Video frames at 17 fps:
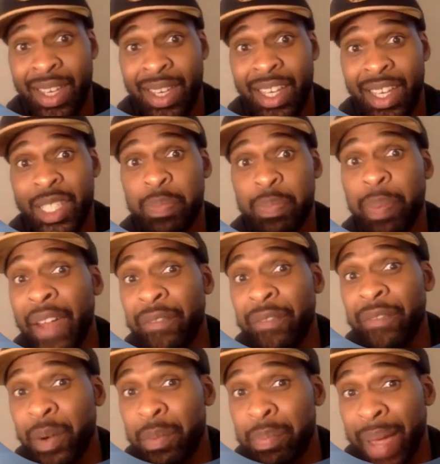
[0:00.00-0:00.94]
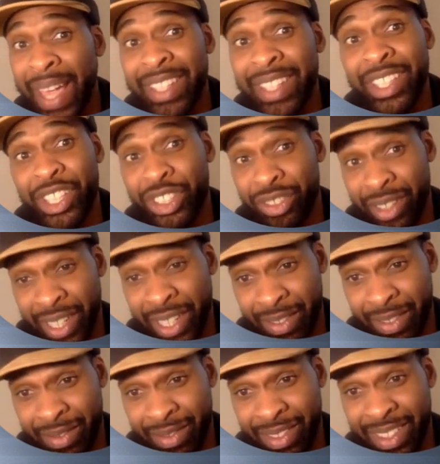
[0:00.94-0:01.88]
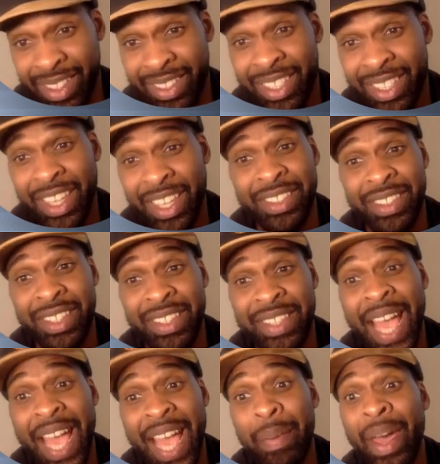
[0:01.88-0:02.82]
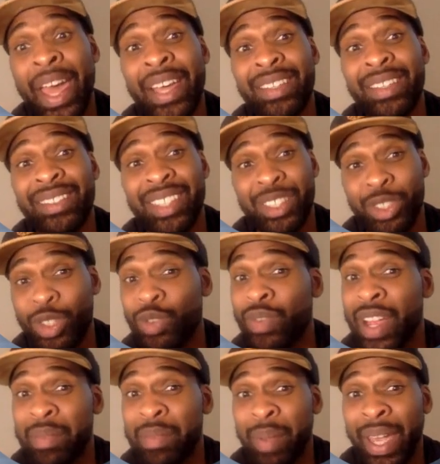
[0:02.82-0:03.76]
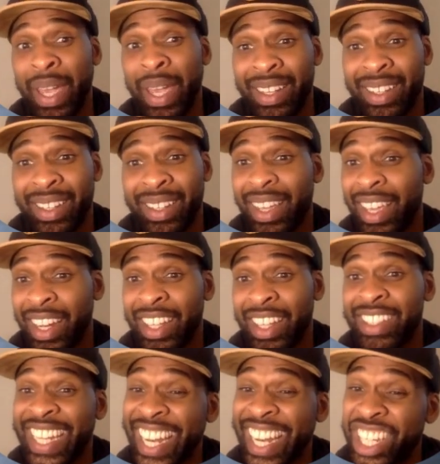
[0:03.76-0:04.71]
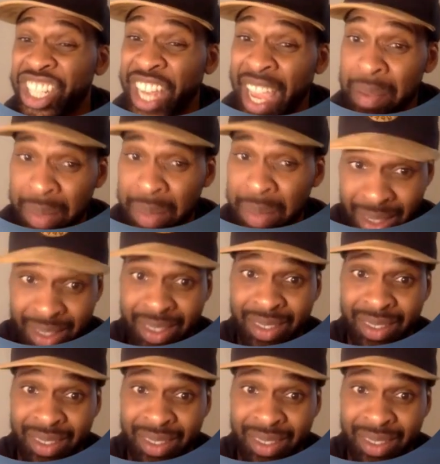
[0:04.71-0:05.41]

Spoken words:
Spiteful Banditry says tap X and 2 red mana. It is an enchantment.